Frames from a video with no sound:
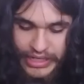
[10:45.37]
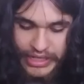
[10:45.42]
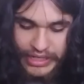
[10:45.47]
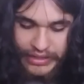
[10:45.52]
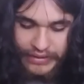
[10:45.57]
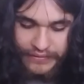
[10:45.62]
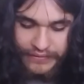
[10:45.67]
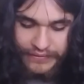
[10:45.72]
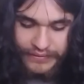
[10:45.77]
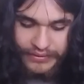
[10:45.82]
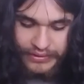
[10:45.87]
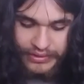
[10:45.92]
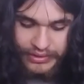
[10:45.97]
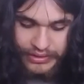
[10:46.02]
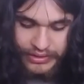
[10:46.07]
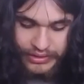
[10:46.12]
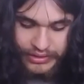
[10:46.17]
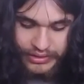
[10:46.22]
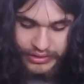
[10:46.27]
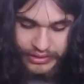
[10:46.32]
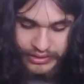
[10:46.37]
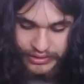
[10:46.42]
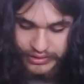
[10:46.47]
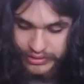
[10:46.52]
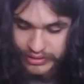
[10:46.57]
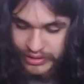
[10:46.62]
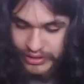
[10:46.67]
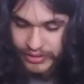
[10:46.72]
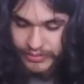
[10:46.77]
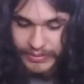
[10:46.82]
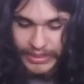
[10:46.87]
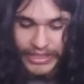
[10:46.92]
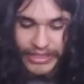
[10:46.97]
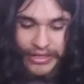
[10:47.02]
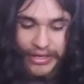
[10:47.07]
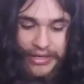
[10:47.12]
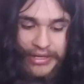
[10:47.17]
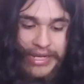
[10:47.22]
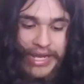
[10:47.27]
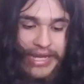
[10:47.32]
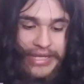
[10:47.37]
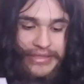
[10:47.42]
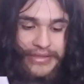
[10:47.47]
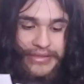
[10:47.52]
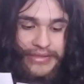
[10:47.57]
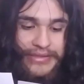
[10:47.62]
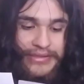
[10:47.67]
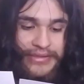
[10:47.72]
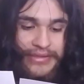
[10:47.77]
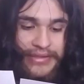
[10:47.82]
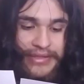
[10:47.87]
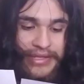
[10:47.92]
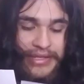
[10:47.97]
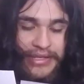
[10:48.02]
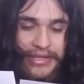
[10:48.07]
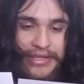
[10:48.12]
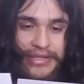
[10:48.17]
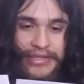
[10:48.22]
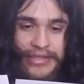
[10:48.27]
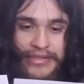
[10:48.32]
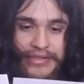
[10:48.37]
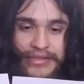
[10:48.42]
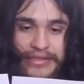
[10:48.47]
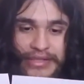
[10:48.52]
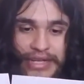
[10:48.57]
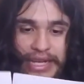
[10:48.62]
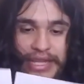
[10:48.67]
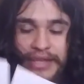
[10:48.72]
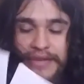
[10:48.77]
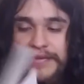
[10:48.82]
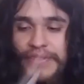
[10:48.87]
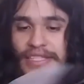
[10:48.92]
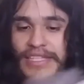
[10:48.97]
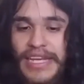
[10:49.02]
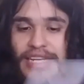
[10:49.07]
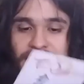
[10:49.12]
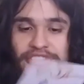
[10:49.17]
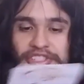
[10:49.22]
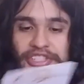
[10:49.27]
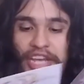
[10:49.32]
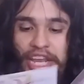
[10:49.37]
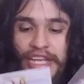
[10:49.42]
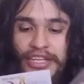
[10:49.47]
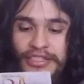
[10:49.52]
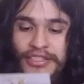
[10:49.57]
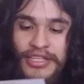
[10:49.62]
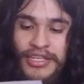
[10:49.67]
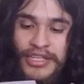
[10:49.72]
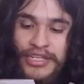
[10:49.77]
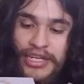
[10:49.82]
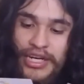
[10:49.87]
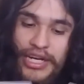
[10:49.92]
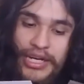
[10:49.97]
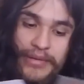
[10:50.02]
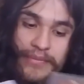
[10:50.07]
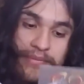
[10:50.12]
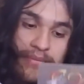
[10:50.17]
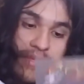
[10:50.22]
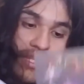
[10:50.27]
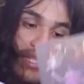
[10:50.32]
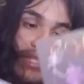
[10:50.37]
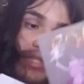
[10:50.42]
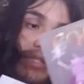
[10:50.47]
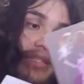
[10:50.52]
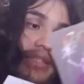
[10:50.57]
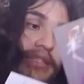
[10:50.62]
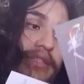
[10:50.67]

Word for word: have, oh my god, yes, I love signed shit. Um,